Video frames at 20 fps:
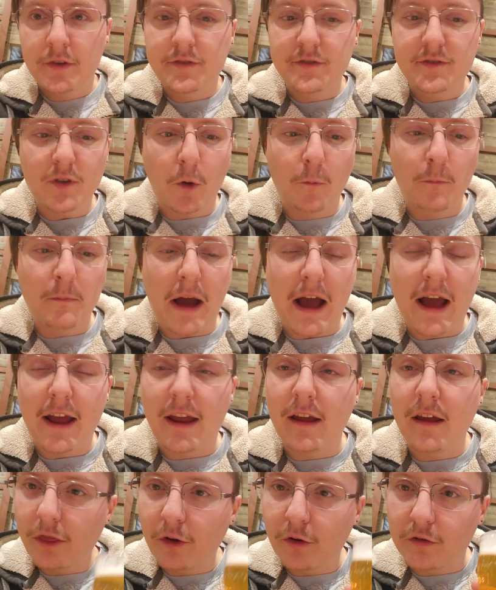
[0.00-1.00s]
So
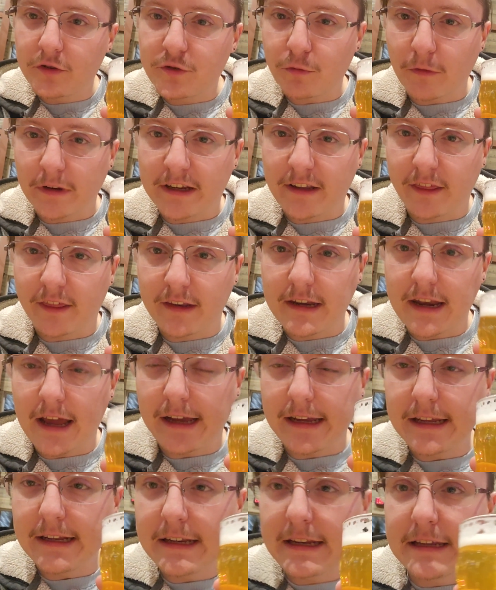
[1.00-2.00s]
my third drink of the
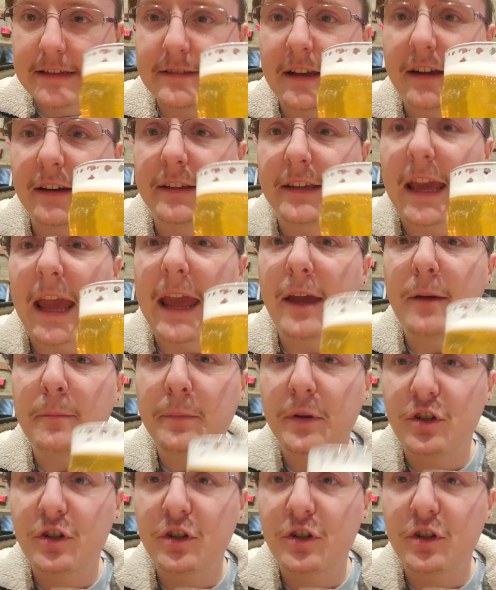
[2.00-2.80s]
night is a Camp